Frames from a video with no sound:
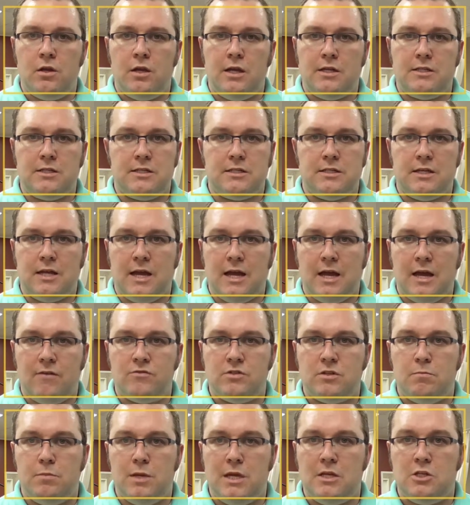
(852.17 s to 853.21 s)
It doesn't
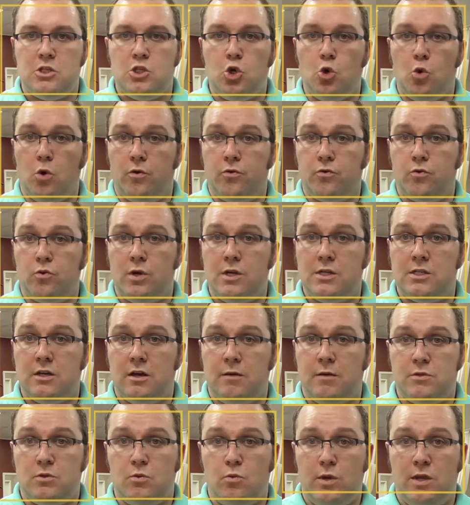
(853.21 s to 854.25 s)
have to be 2 or 3
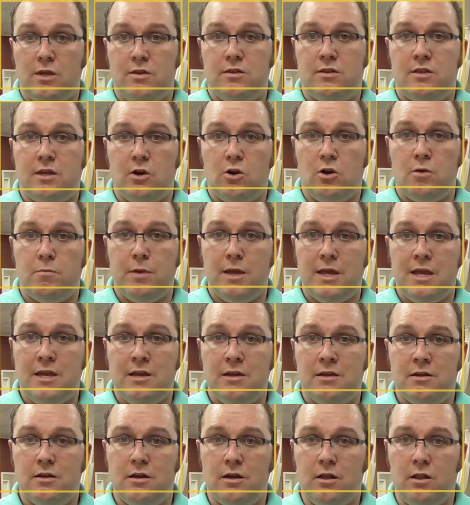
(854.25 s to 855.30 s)
times a week therapy.